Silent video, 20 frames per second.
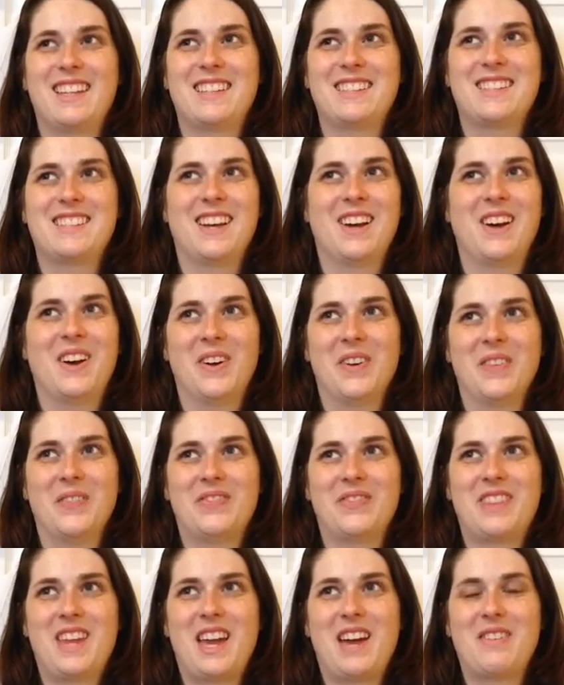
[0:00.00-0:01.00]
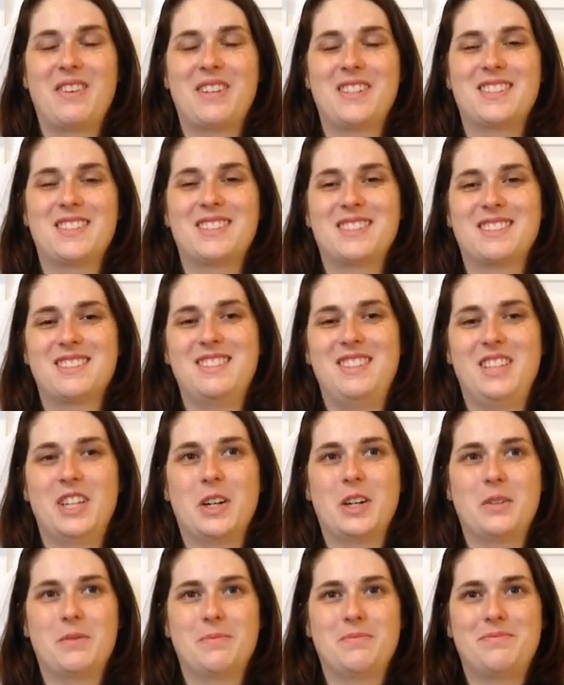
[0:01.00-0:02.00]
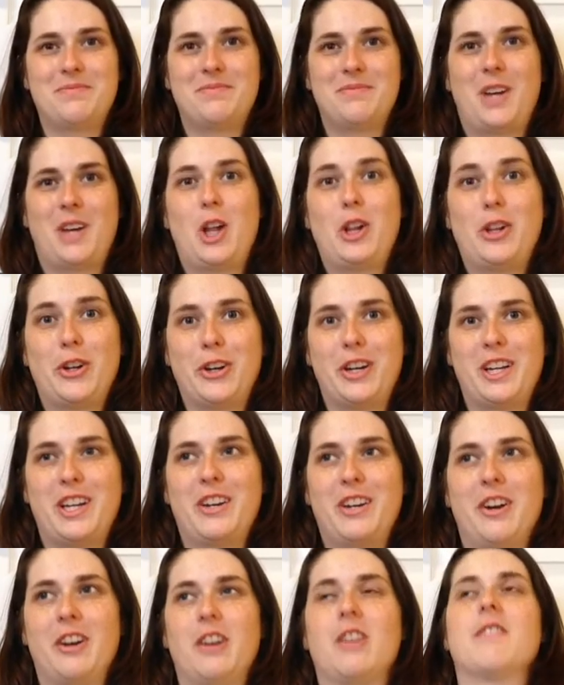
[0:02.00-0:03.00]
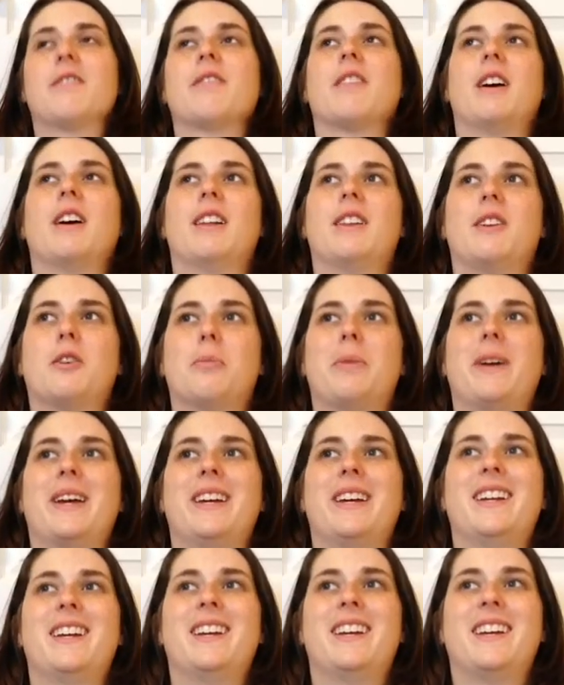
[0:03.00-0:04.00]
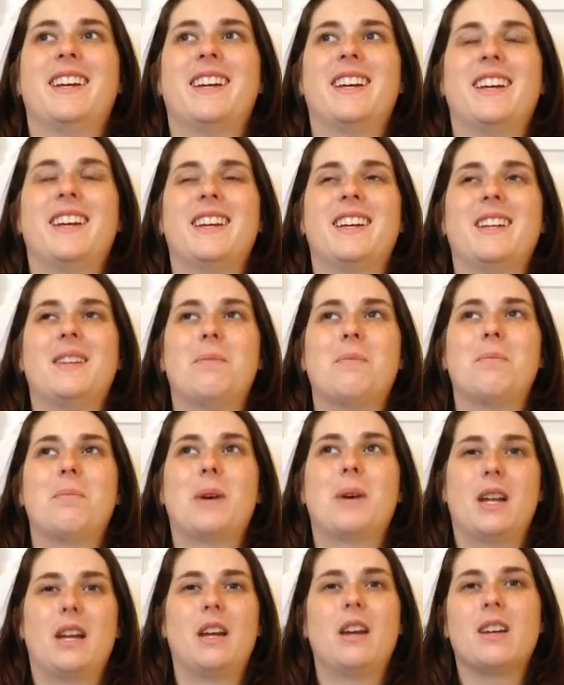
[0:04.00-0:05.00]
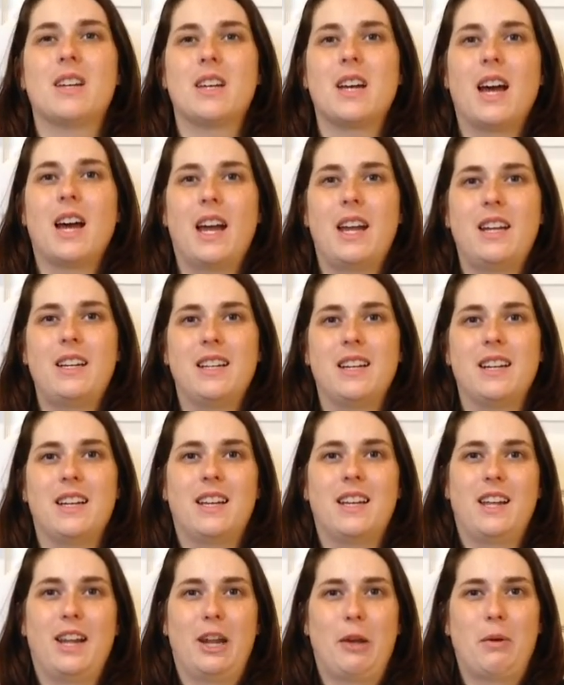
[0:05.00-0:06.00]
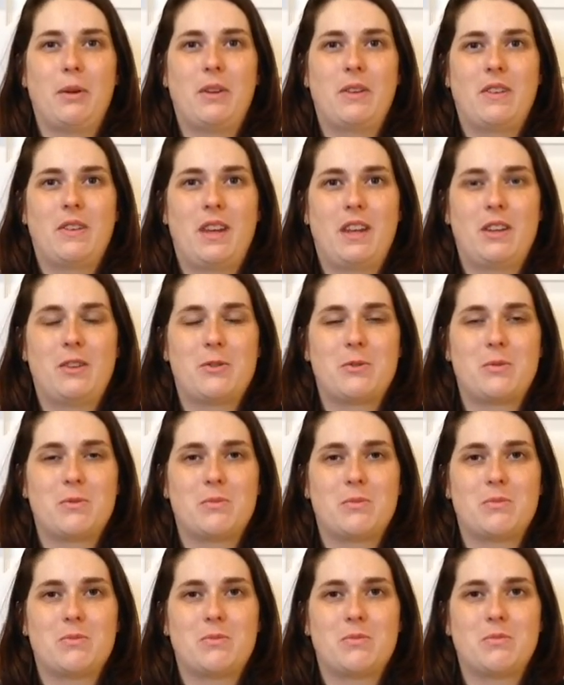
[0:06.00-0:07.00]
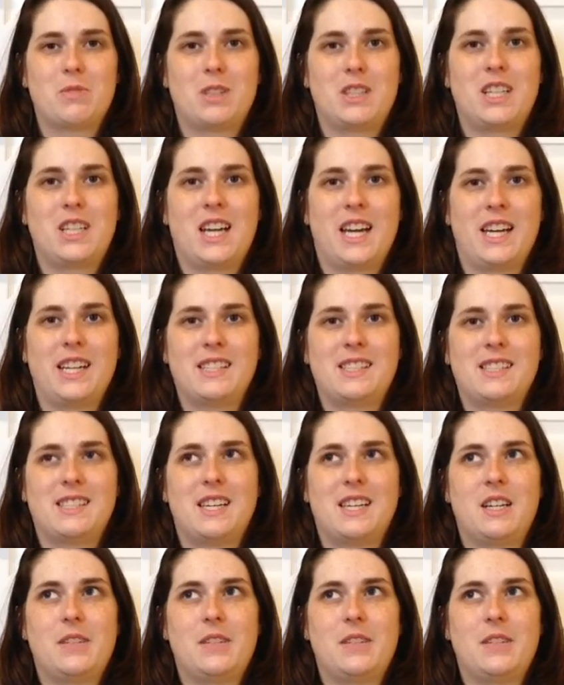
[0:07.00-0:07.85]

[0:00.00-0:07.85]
So that was, you know, a learning curve a little bit. But I did it, and it's really nice.